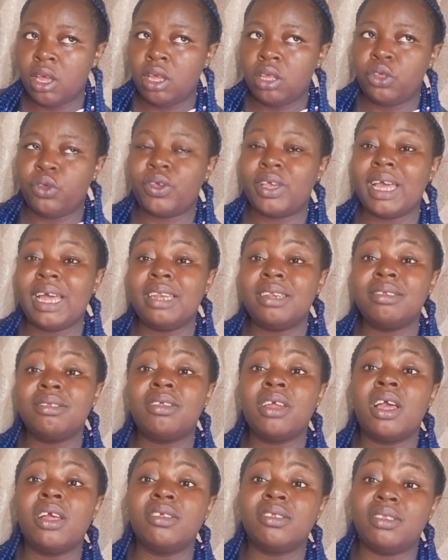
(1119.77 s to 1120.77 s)
You can
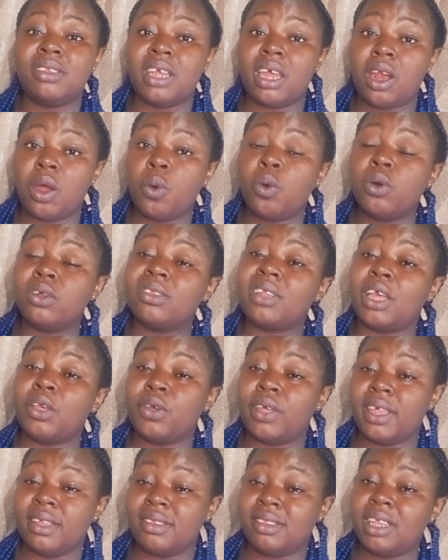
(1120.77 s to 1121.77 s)
there are ones that you
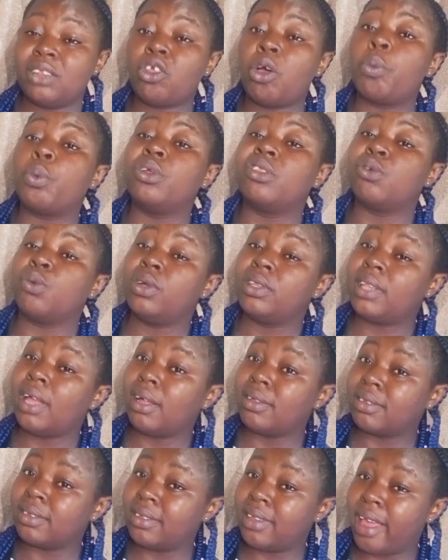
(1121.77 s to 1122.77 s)
can start up with
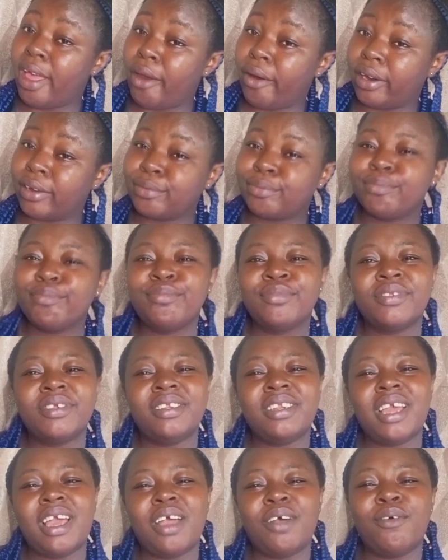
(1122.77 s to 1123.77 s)
1,000 naira.
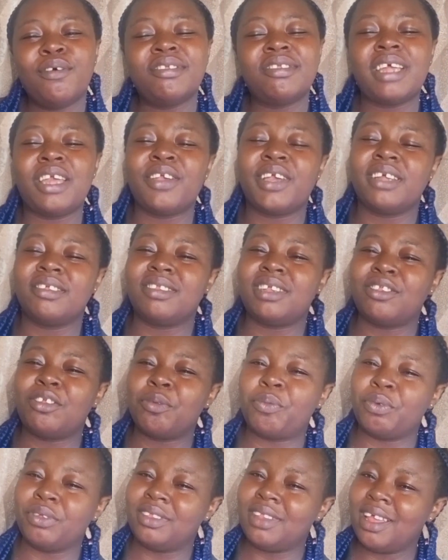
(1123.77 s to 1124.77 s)
There are ones that you can start
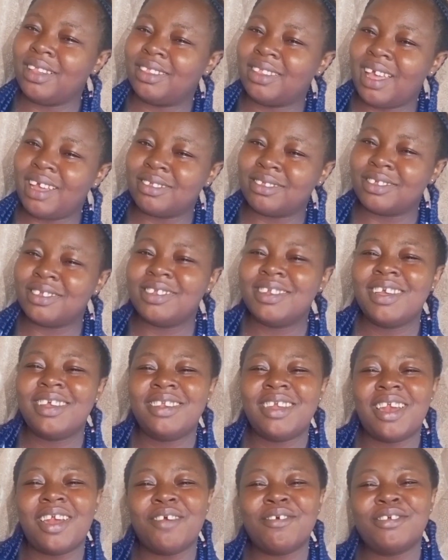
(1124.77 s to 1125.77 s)
up with 10,000.
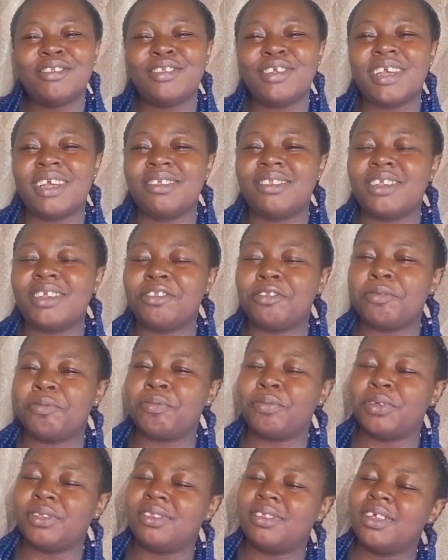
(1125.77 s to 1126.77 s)
There are ones you can start up
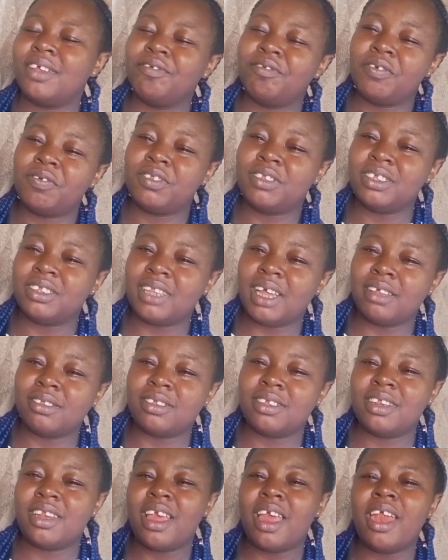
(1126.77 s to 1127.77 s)
with
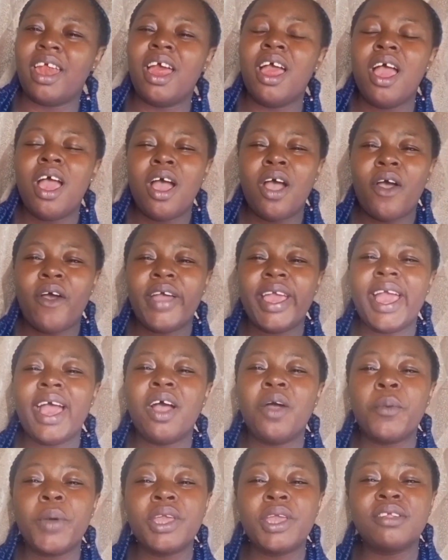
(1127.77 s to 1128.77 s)
50,000 naira. Oh
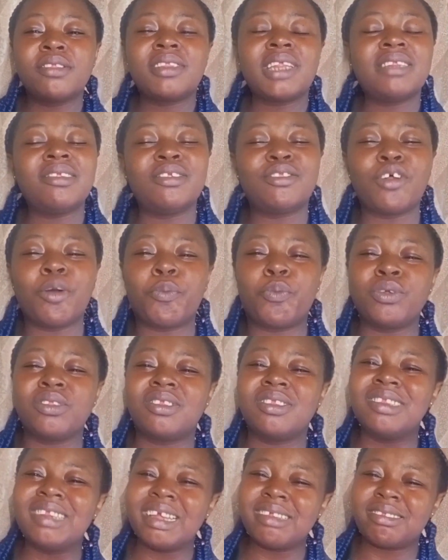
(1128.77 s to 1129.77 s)
yeah, when you start it up with
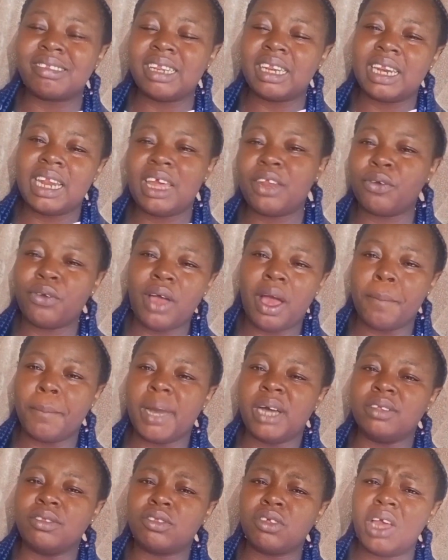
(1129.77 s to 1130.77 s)
this little
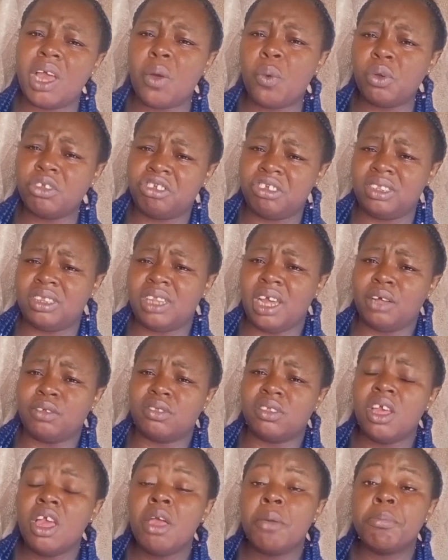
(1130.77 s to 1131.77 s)
amount, oh yeah, wash it out.
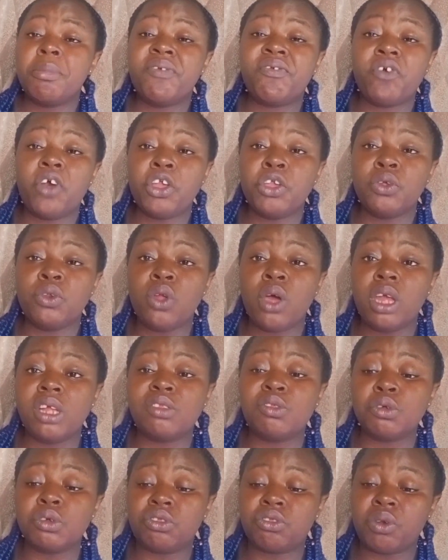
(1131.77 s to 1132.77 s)
Before you know it,
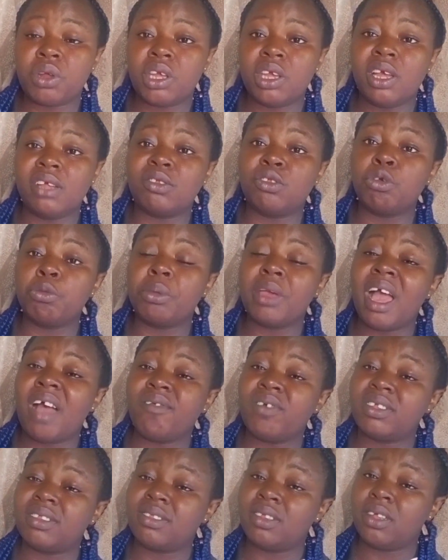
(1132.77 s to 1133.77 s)
2-3 years, you'll be
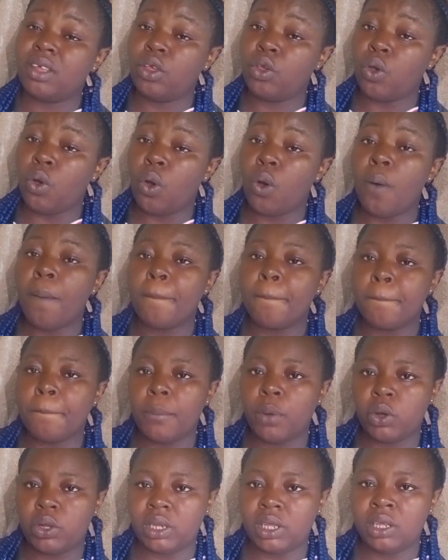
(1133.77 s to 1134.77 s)
harvesting your
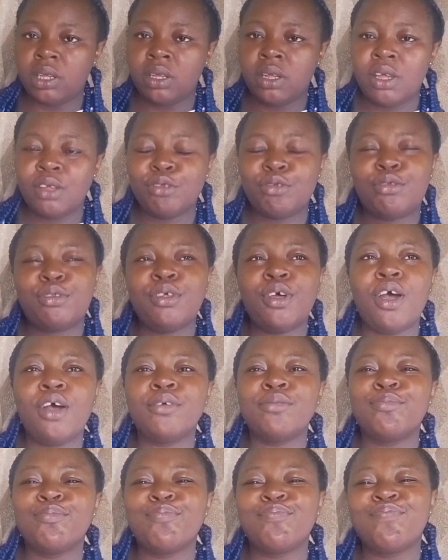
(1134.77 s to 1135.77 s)
money. So
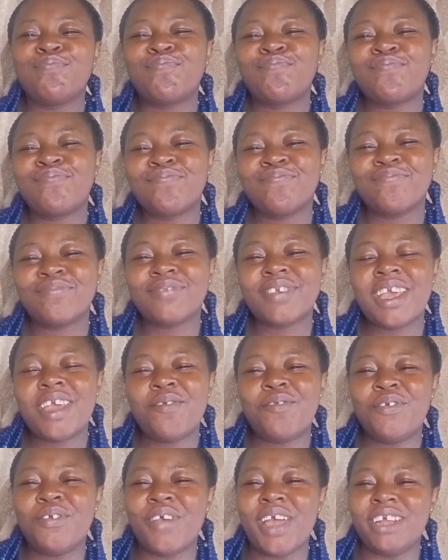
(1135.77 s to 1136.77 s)

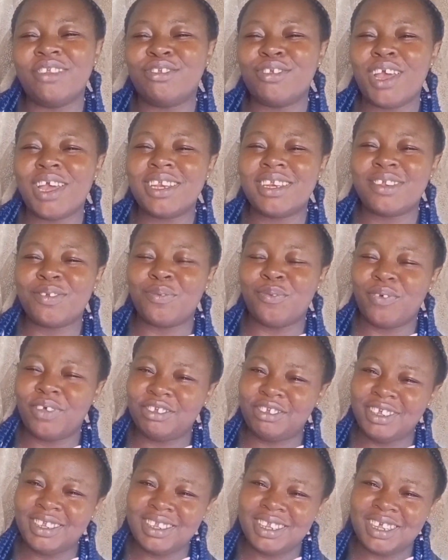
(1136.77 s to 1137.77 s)
if you enjoyed
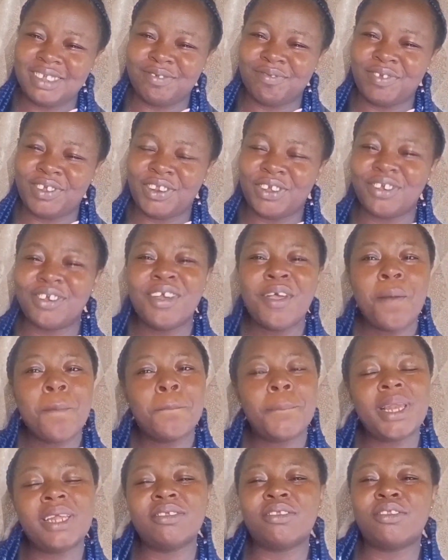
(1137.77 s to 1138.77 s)
watching this video,
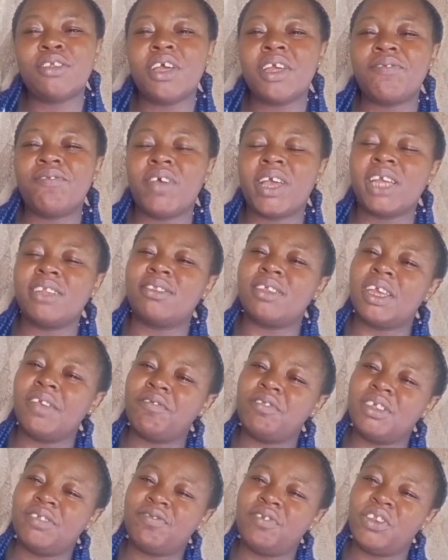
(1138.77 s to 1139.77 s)
please don't forget to give
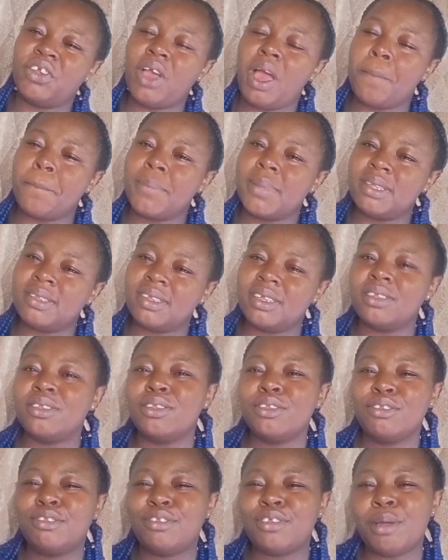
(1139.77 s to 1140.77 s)
this video amazing
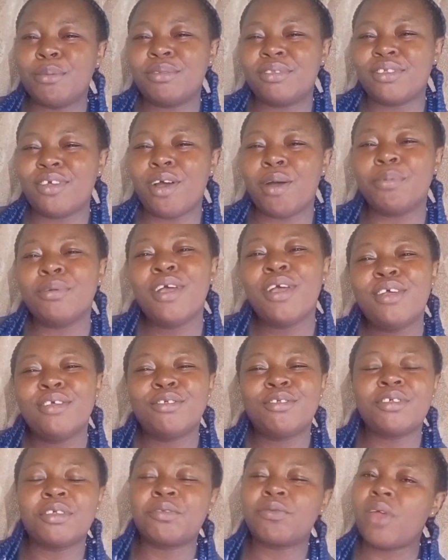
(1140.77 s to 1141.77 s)
thumbs up.
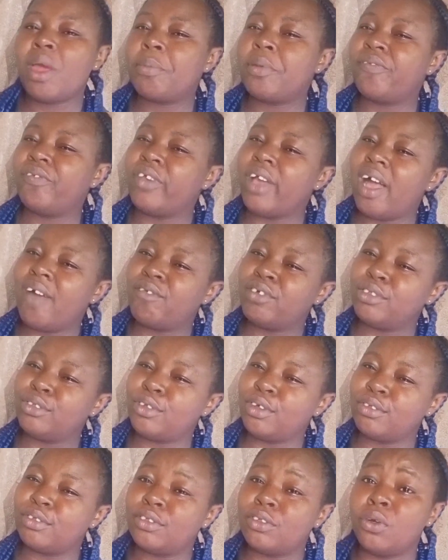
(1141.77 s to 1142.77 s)
Subscribe if you haven't
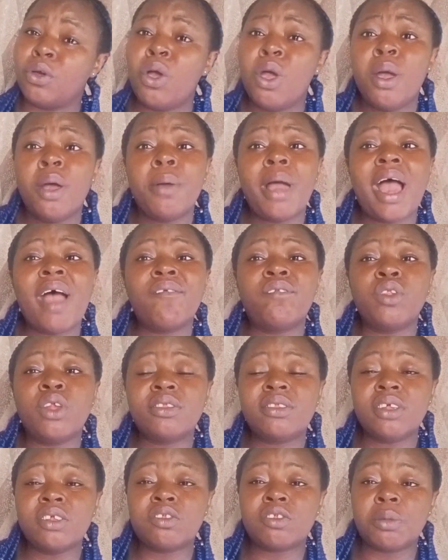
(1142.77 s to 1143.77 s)
done so. I've
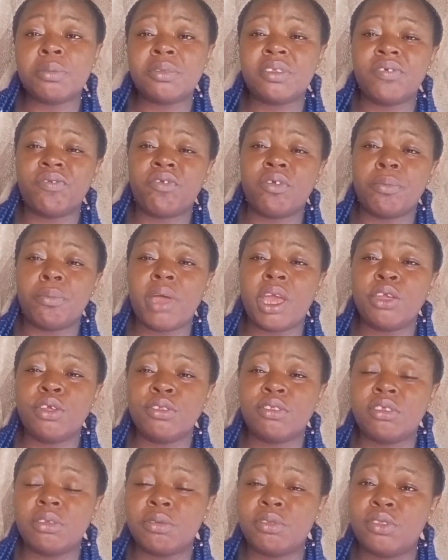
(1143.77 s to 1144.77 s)
noticed something from my
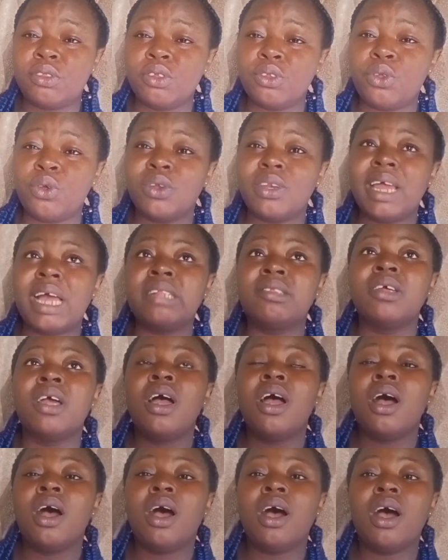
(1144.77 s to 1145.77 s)
YouTube studio that
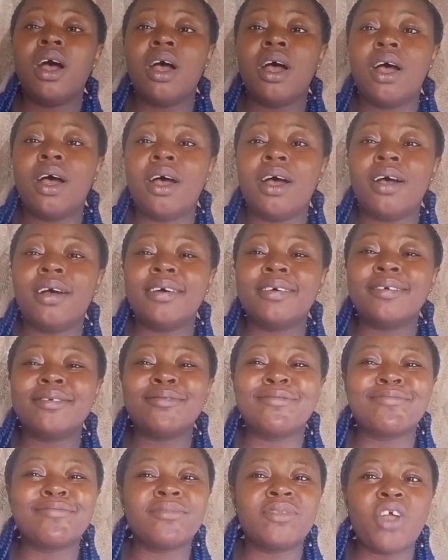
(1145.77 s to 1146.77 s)

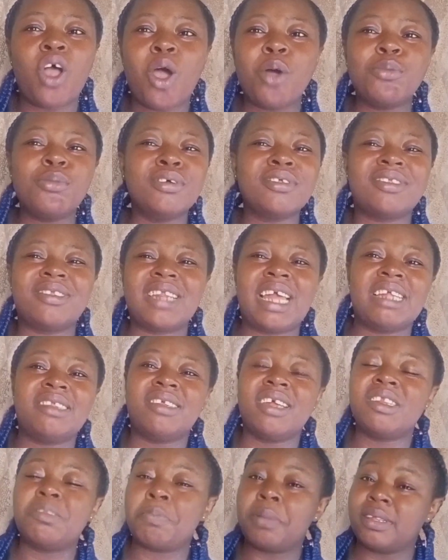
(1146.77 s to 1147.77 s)
almost
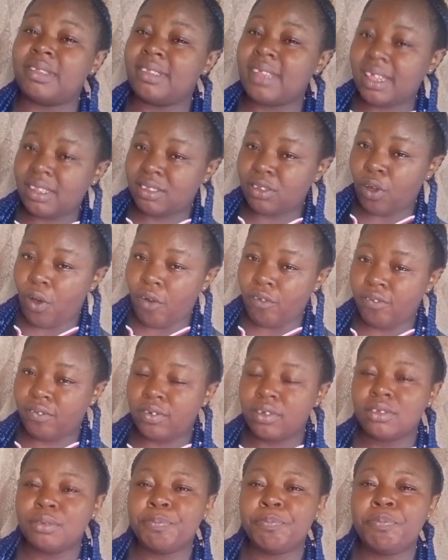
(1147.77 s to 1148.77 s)
98% of
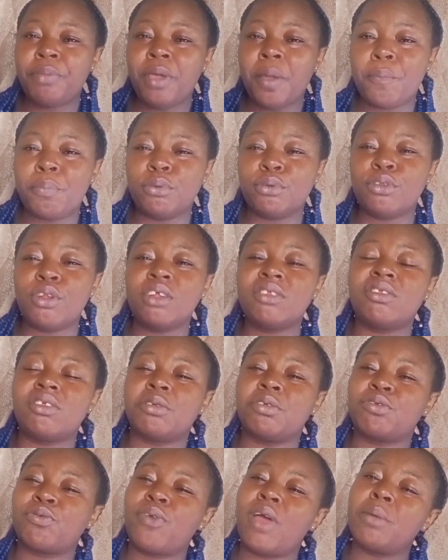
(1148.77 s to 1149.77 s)
people not
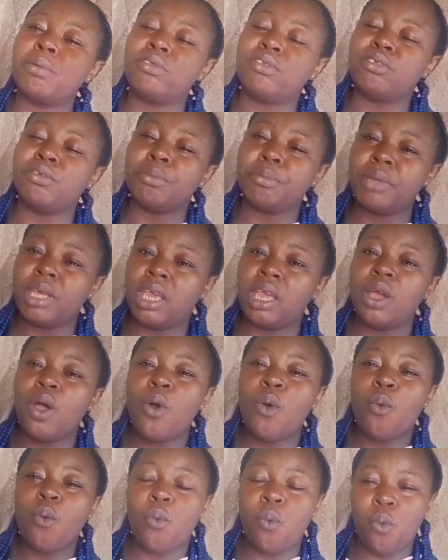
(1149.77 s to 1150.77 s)
subscribed to me
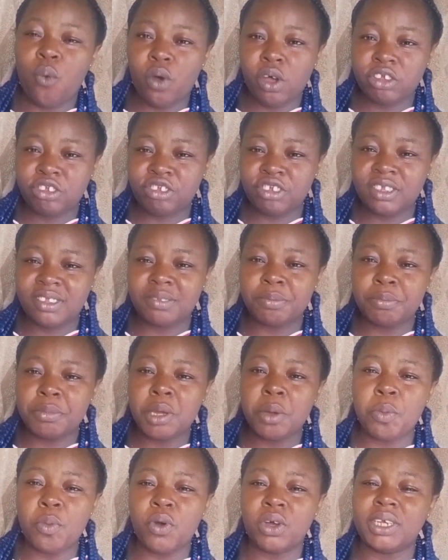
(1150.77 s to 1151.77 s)
watches me
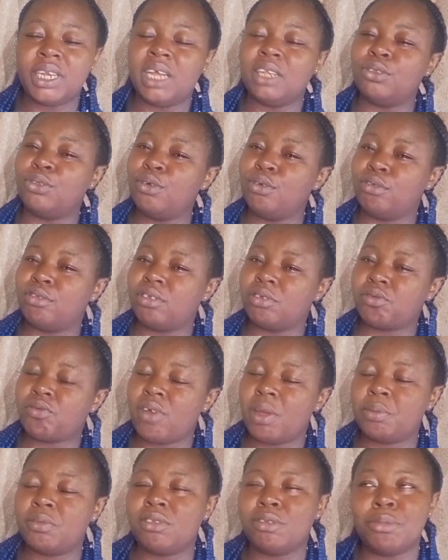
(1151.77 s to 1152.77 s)
more than those
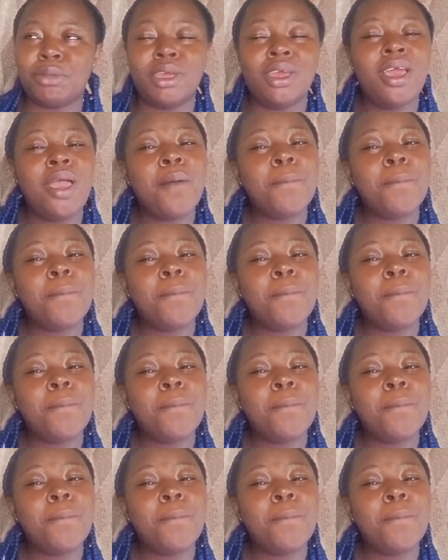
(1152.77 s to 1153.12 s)
subscribed to me.